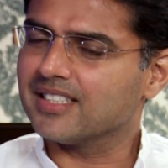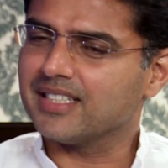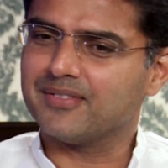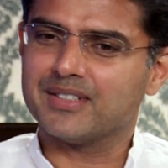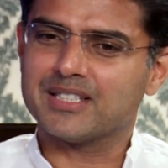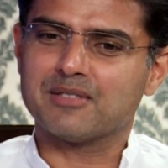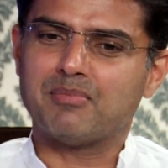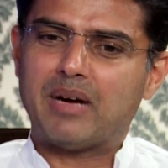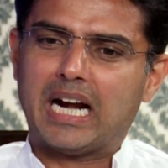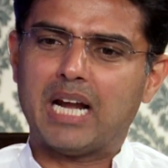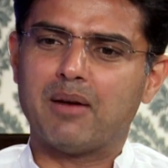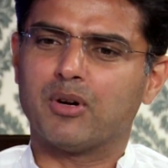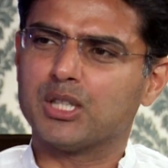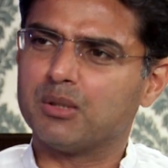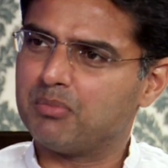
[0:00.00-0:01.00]
If it's a battle
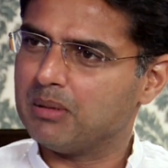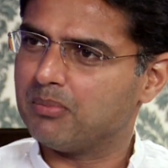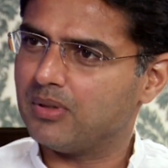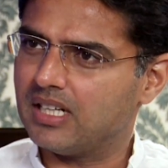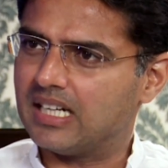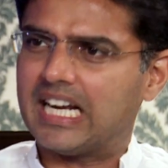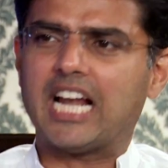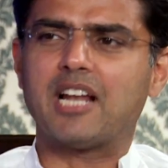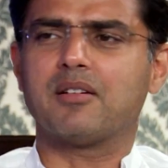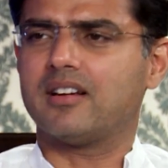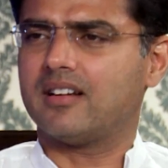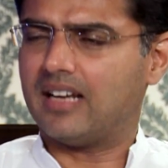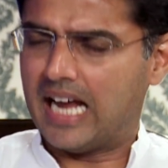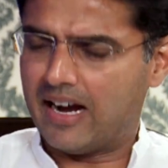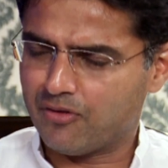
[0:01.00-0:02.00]
about the people,
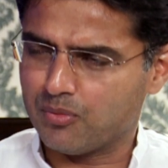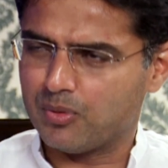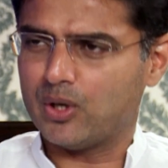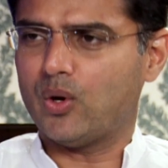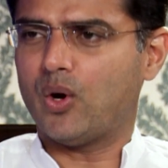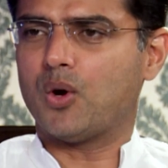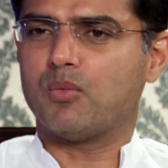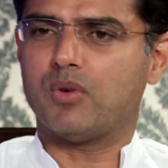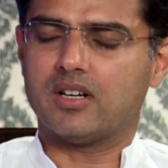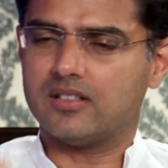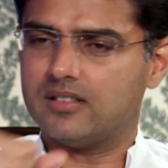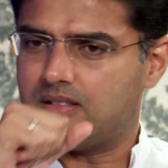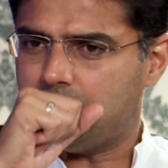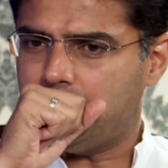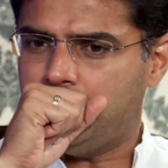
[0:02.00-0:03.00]
it'll have to be a long one
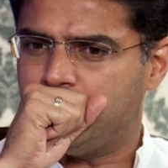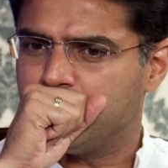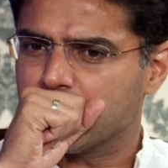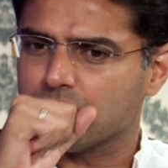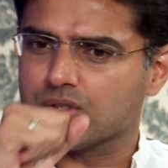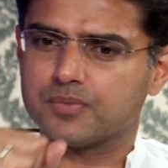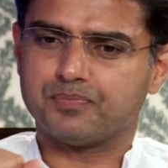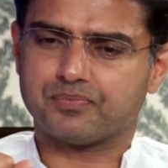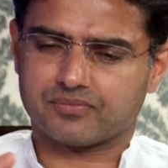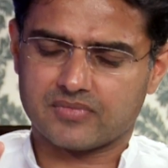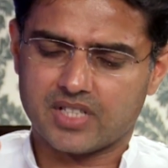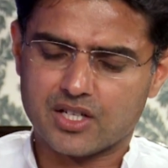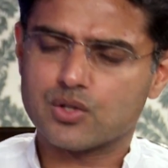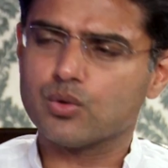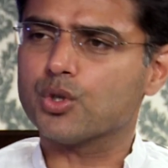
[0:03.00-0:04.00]
because
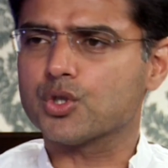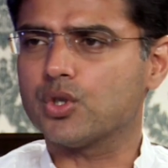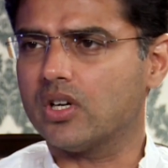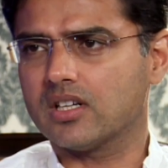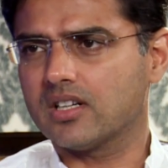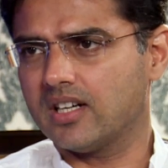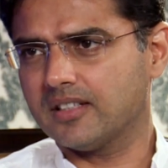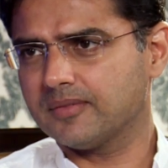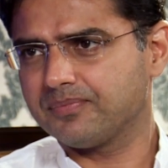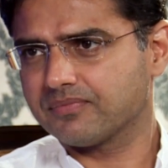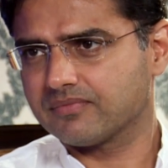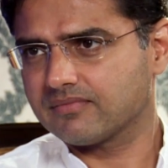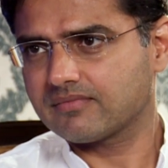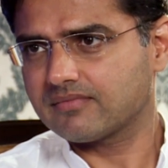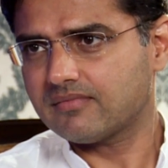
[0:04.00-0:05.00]
there is no shortcut
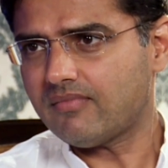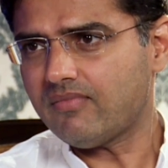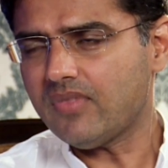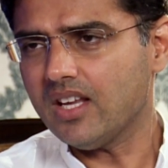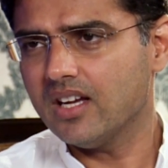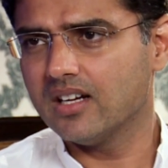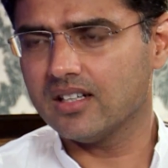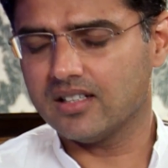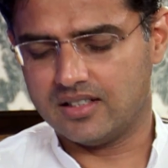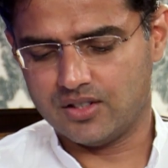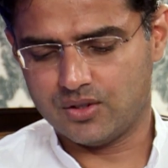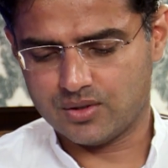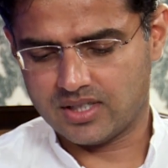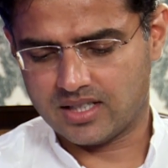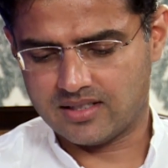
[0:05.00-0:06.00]

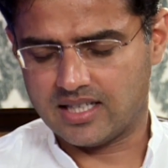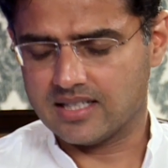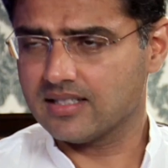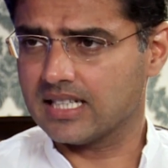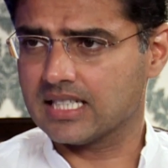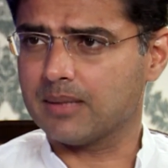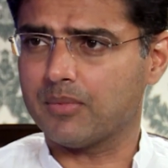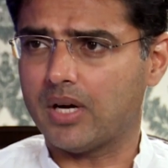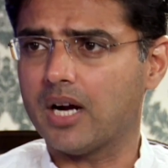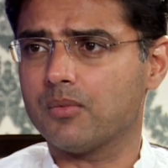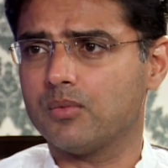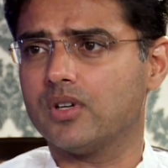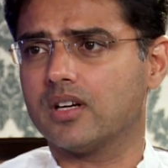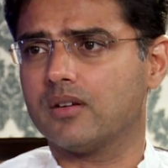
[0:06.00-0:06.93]
to success except hard work.